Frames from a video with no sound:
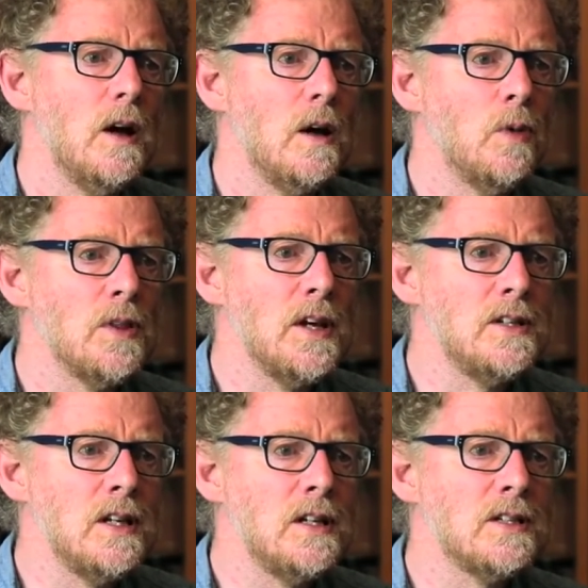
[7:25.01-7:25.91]
And what they
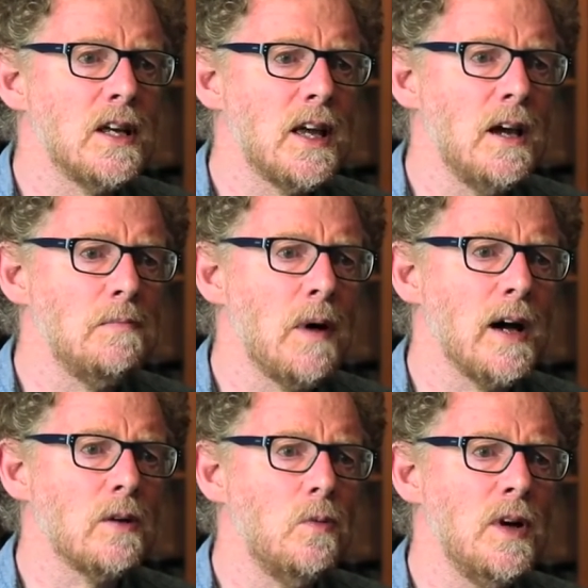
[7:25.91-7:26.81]
did is they came
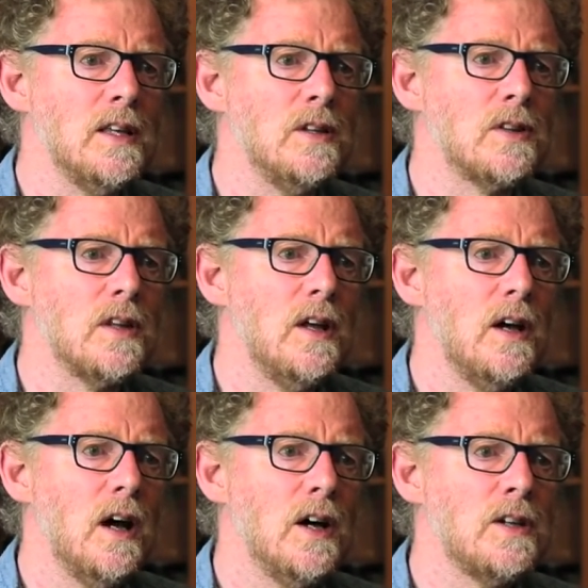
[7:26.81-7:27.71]
back with
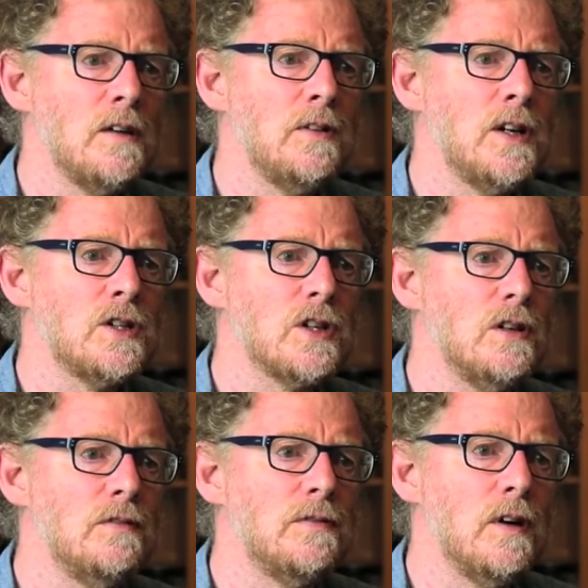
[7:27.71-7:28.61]
a
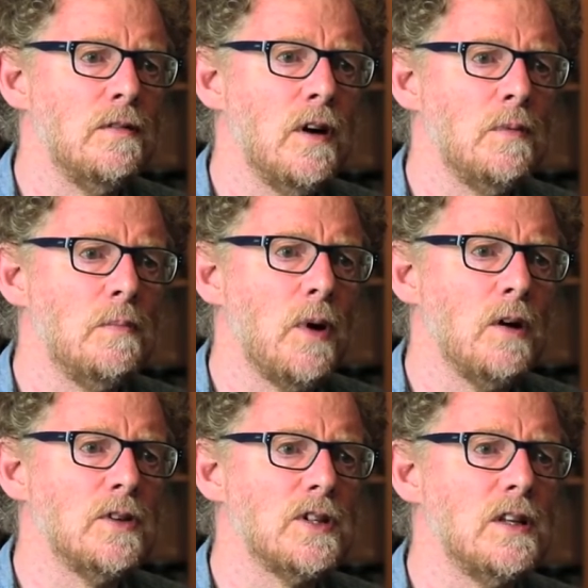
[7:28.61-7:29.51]
definition of urban
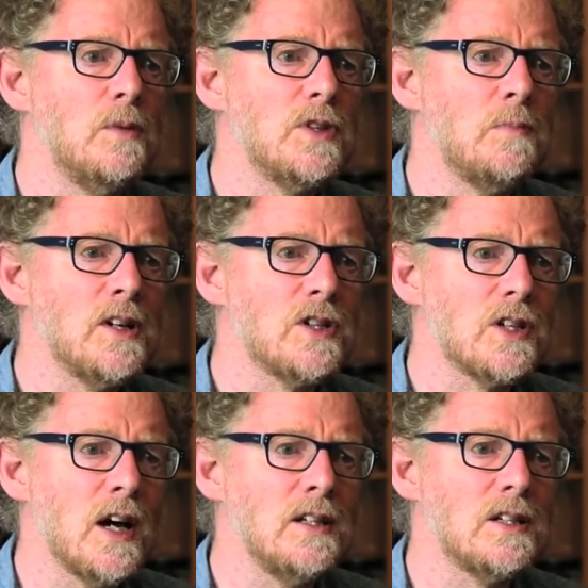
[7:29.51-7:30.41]
poverty that was
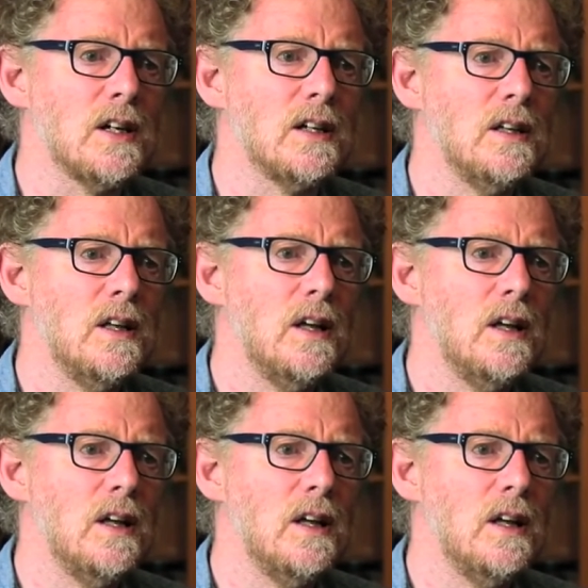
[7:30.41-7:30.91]
much tighter,